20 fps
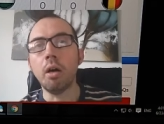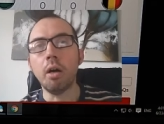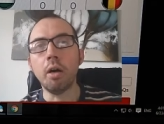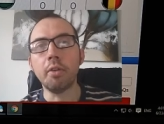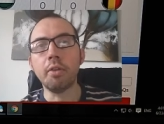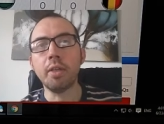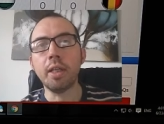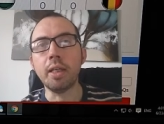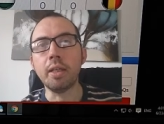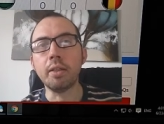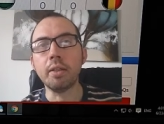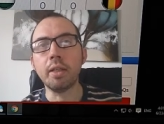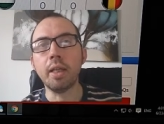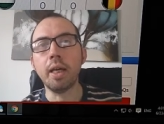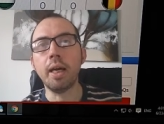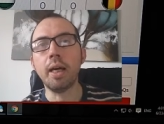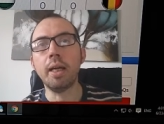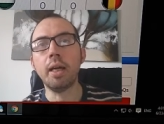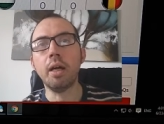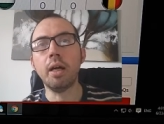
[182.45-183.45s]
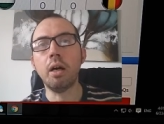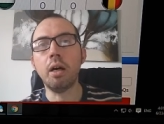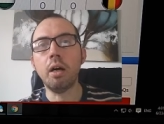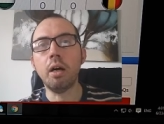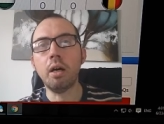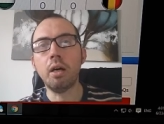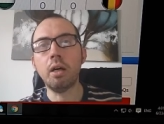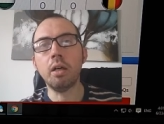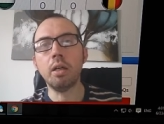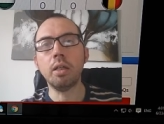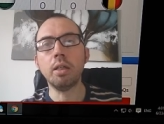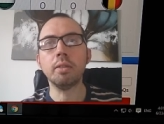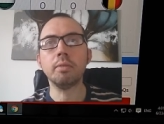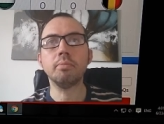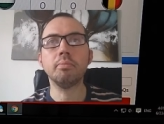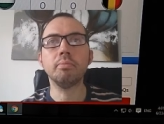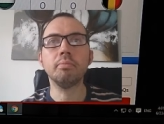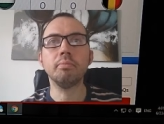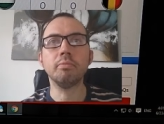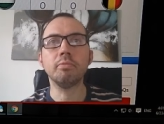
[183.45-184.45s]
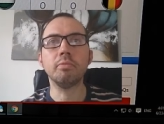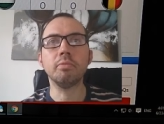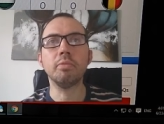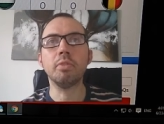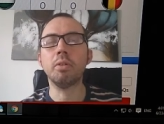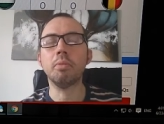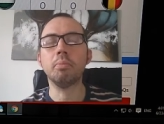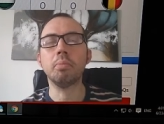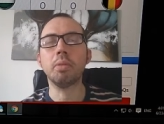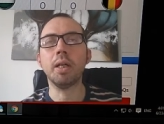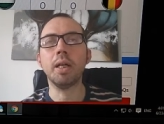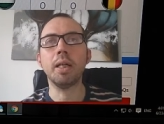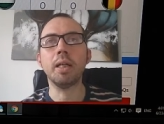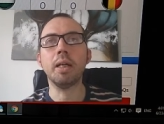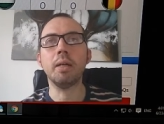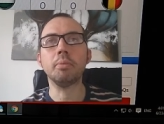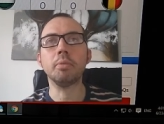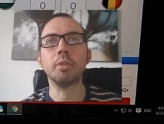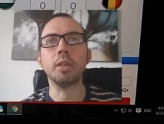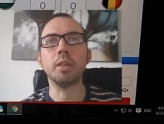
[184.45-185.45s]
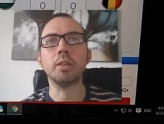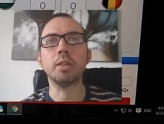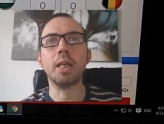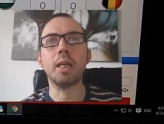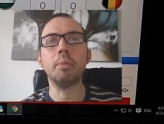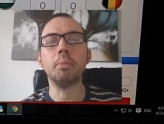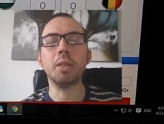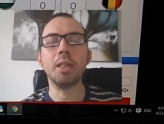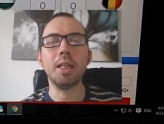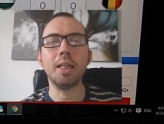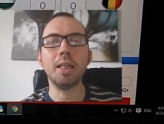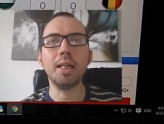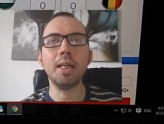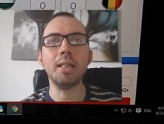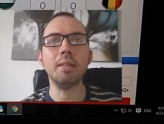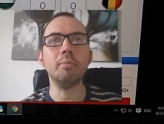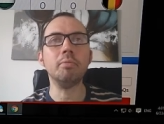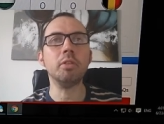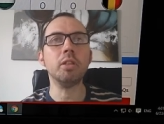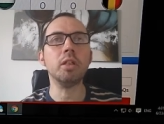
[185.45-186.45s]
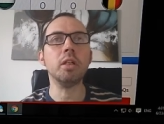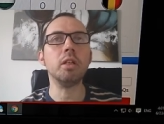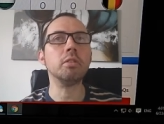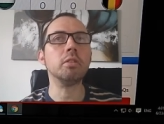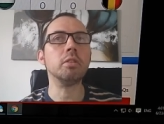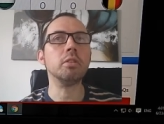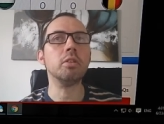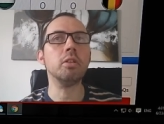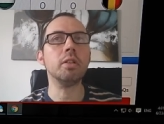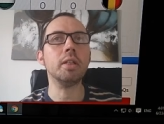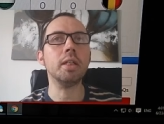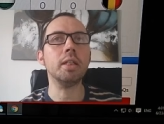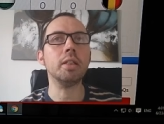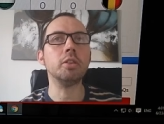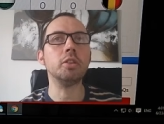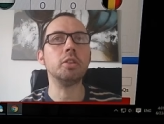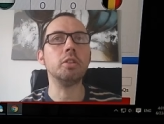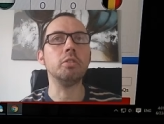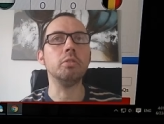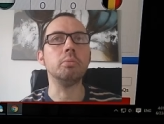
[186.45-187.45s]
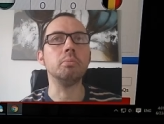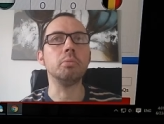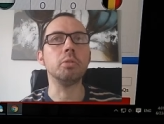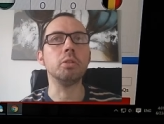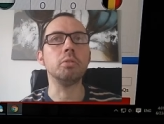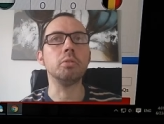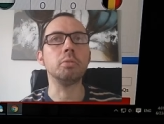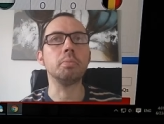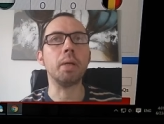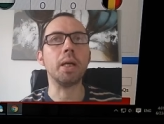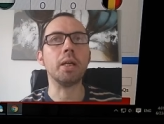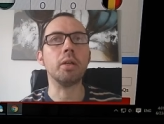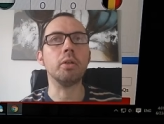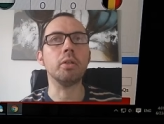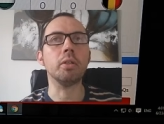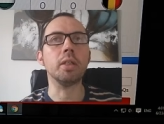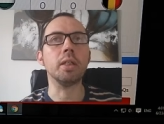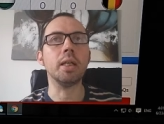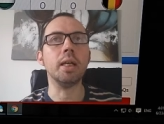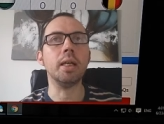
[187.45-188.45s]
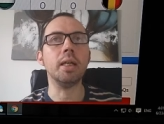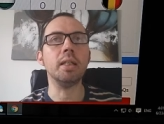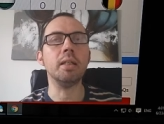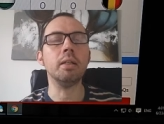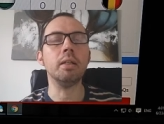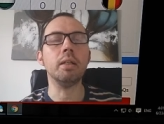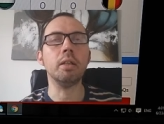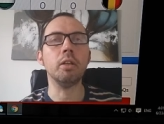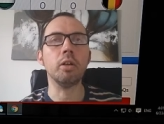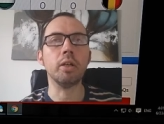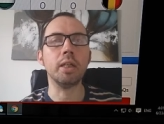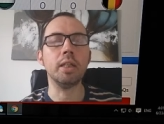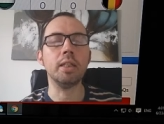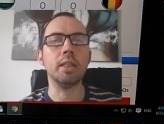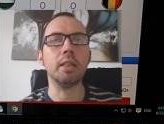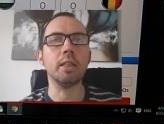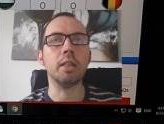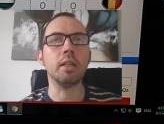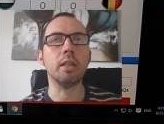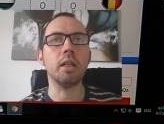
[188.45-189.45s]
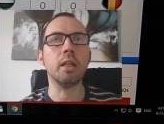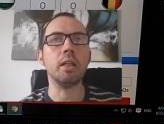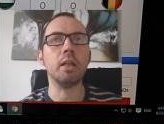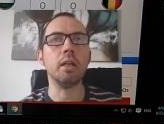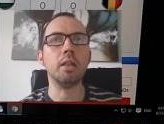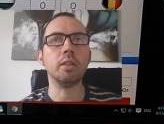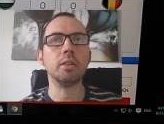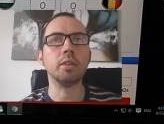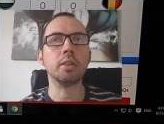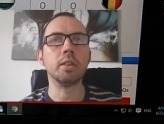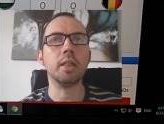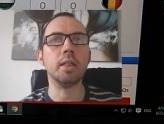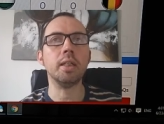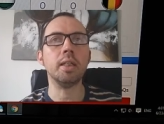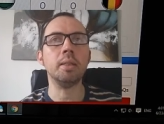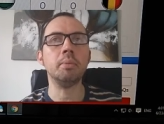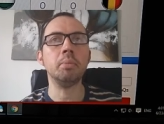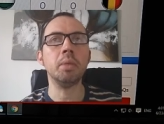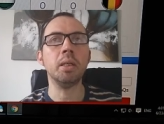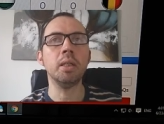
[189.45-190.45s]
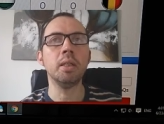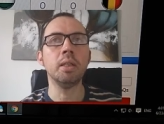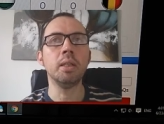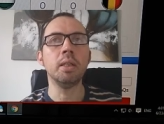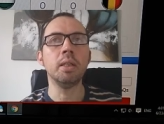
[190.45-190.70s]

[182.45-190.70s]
I think they are not playing up to the standard. But then again, Ronaldo could get his shooting boots back on again, like he did in the last game.